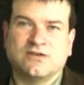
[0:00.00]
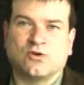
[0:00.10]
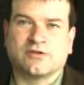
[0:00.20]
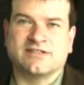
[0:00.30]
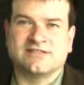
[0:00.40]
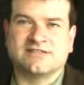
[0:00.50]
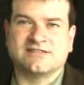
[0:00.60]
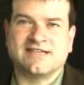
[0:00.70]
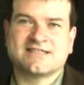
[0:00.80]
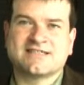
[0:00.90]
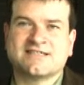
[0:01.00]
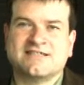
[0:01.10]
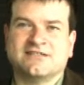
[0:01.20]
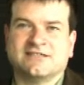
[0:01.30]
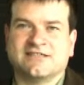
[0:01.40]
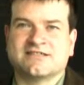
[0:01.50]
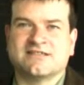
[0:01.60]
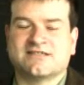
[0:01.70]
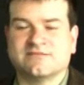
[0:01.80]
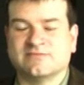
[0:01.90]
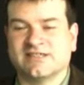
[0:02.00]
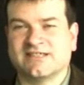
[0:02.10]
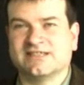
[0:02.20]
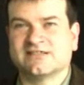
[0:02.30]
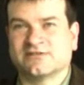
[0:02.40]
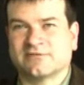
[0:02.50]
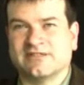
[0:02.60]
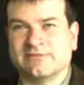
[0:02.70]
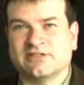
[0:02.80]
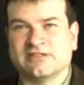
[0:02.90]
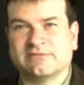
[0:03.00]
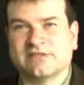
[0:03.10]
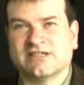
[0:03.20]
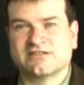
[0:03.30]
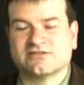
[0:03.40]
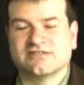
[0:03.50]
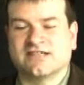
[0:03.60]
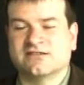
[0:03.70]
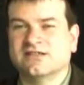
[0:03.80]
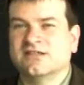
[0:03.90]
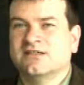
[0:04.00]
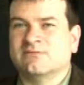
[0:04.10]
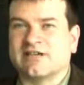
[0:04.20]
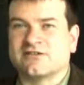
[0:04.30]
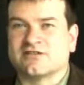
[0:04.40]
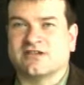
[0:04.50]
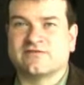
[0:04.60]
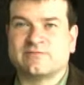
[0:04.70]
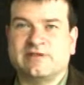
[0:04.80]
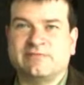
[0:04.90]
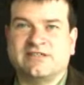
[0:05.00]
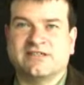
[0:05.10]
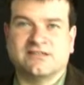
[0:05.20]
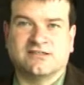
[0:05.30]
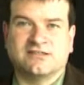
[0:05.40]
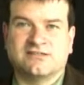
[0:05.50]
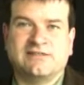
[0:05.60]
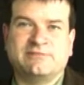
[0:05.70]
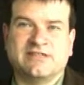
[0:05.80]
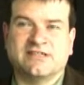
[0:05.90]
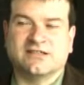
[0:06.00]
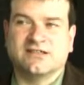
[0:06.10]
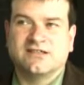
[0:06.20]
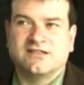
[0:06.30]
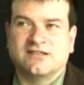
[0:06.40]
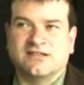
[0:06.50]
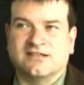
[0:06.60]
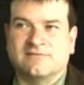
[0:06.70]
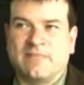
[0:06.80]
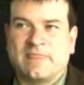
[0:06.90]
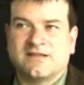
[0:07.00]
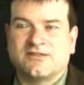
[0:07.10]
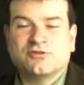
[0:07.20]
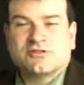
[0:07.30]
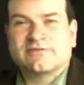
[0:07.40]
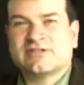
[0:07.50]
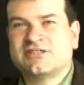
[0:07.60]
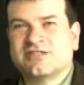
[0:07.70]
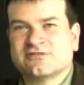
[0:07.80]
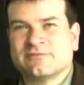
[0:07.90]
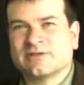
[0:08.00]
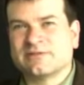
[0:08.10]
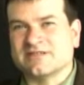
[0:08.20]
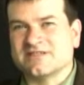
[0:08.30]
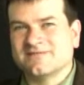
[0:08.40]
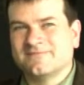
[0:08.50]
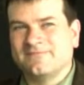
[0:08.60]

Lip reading: oriented task stealing system like Intel threading building blocks, or now Microsoft's PPL and TPL. Those are very general purpose.